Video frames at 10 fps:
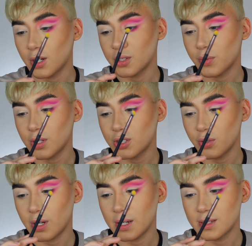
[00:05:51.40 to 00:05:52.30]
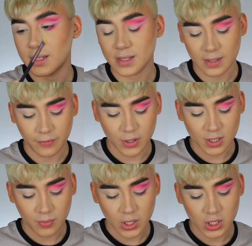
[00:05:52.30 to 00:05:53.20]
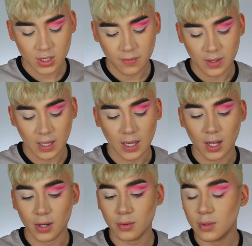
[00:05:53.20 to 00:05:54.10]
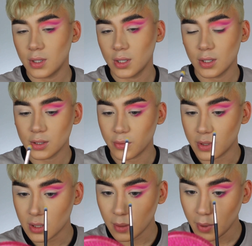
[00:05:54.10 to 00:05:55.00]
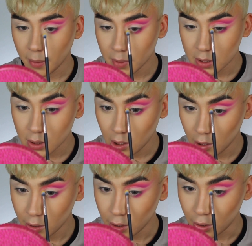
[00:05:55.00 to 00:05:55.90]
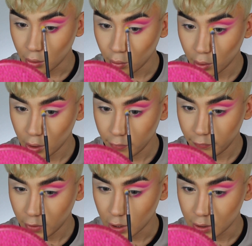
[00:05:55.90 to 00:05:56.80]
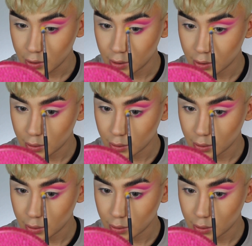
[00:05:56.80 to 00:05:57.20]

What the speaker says: I just wanna show you guys, this is the first impressions of the yellow. So we're just gonna pop this here in the inner corner first.